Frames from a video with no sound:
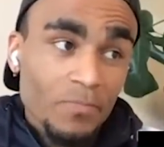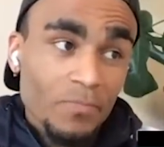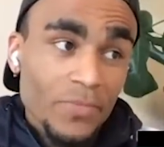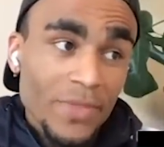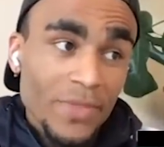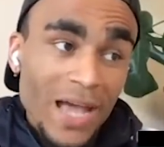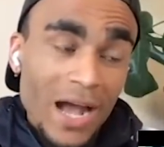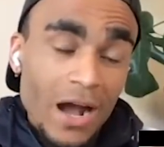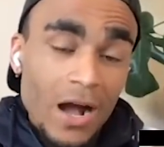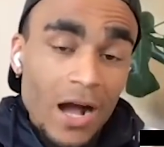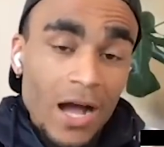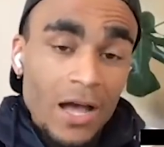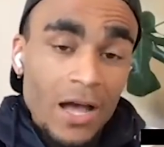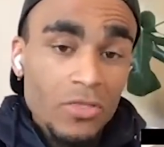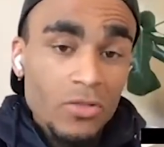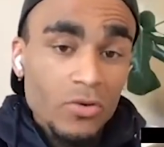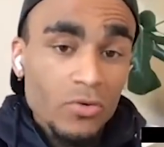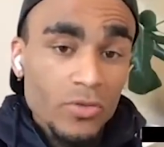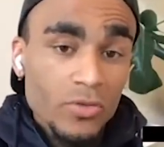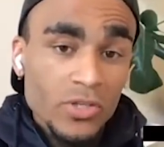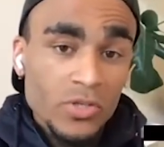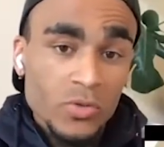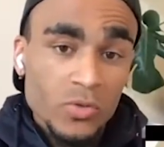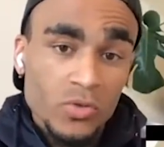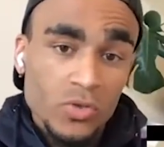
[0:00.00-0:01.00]
Now, I
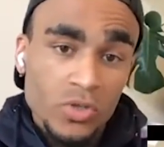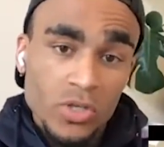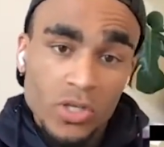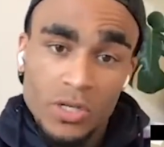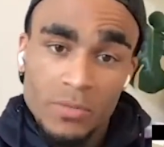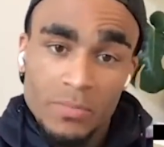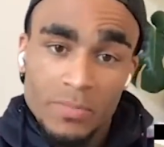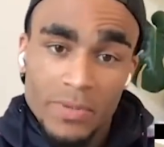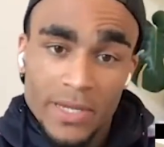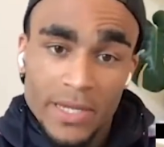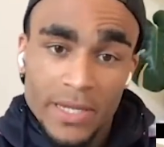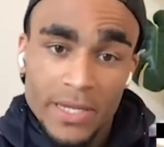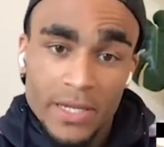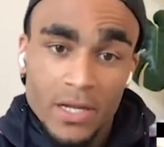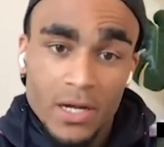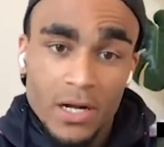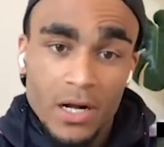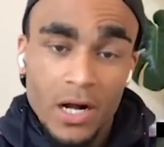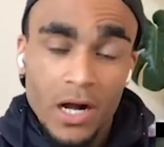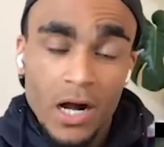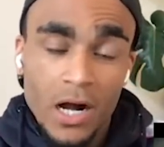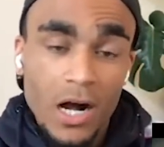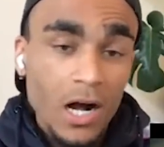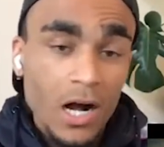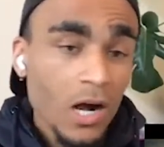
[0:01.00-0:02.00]
thought this was going to be
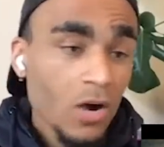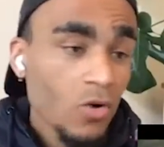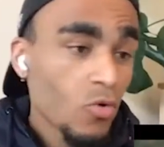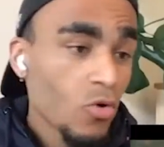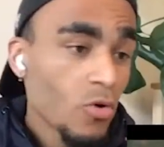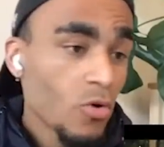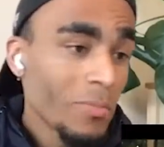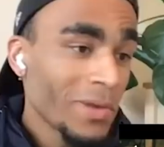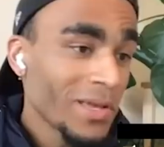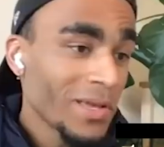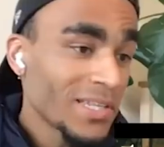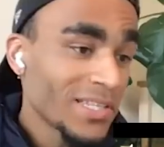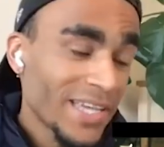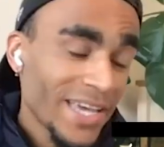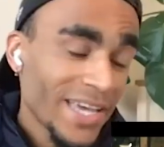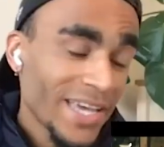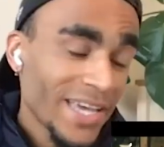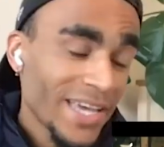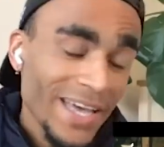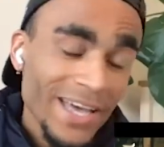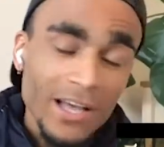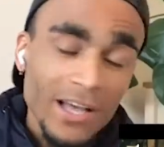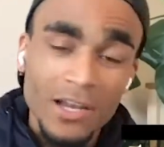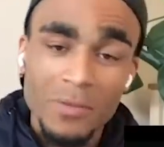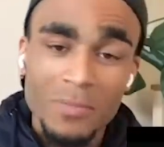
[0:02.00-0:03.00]
a heartwarming
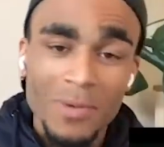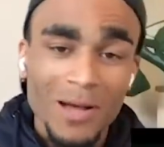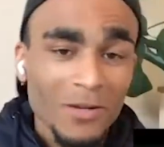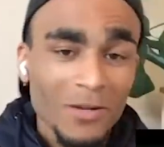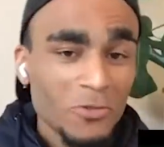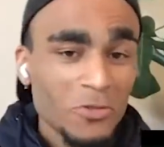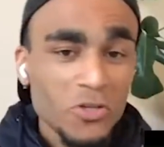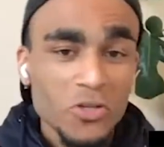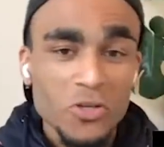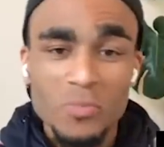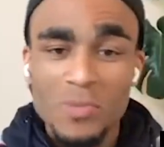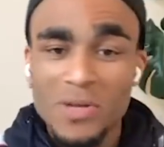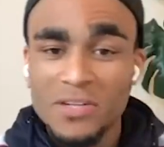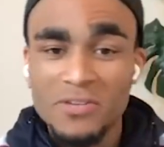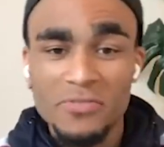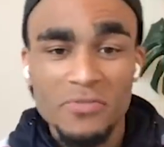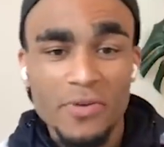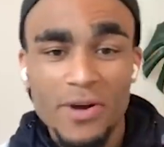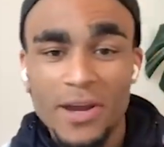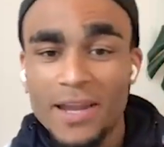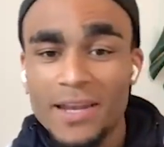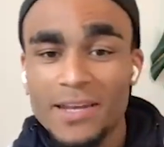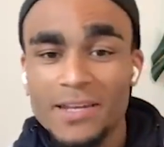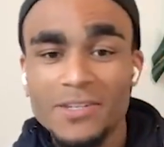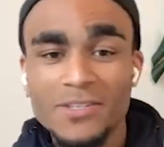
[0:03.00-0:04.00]
tale about two best
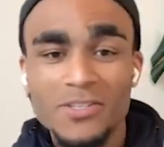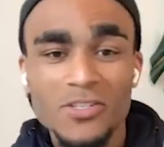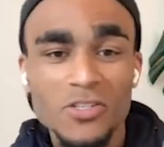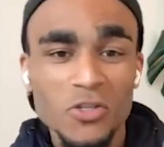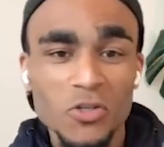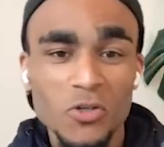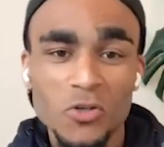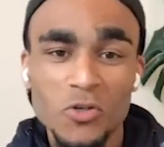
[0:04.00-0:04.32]
friends who,